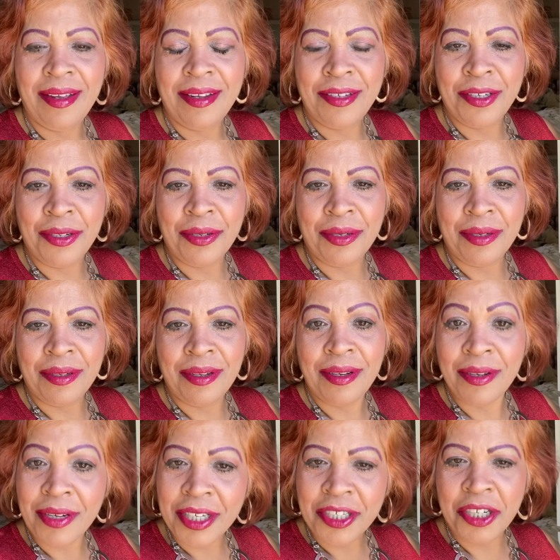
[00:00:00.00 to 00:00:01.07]
to
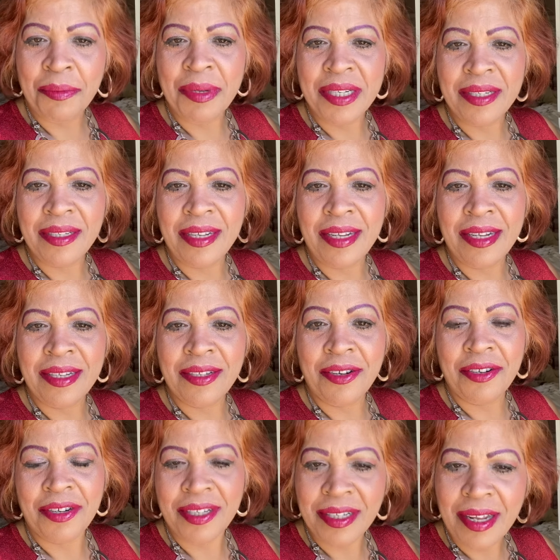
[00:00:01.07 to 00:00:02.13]
look at your business or
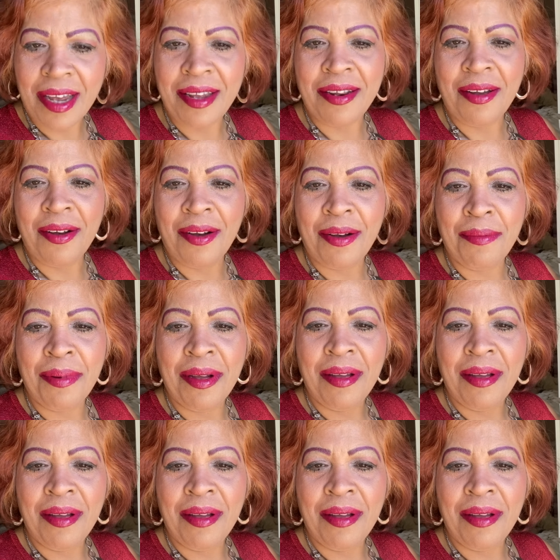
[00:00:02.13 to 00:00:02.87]
to sign up